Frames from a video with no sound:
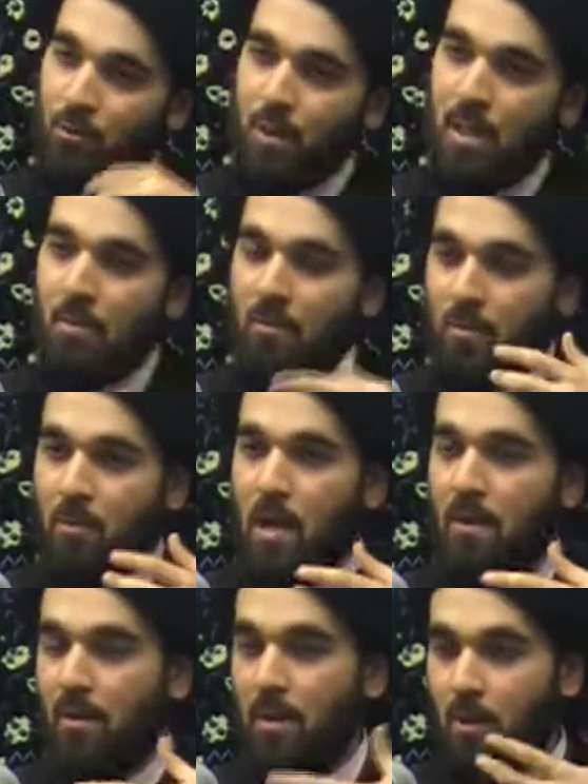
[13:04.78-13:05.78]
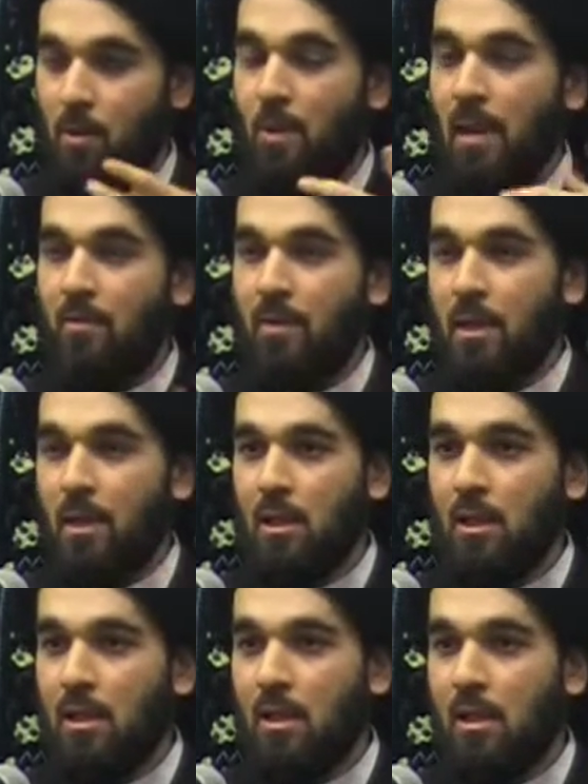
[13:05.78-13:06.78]
dream of a prophet is a
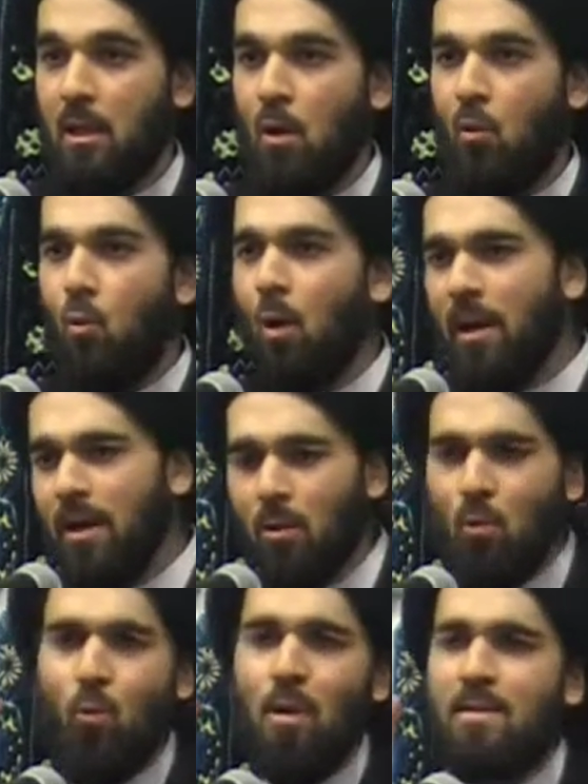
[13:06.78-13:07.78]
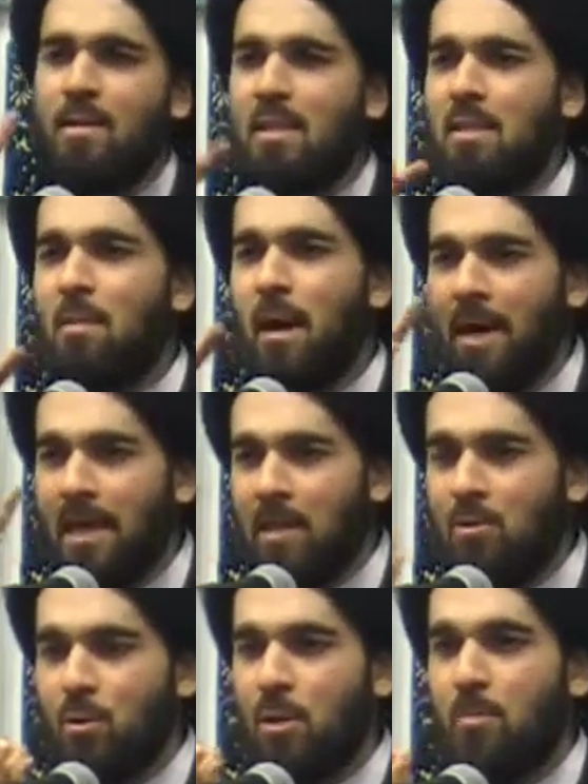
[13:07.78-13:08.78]
revelation, what was
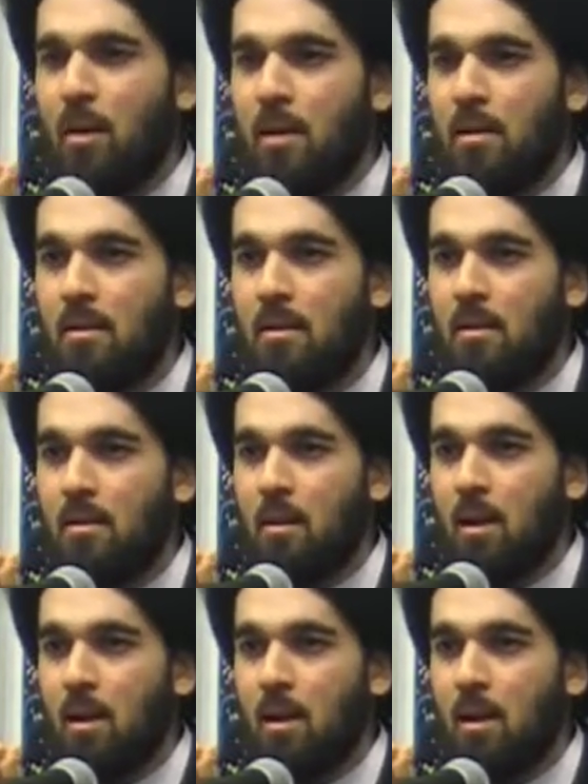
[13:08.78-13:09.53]
Ismail's response?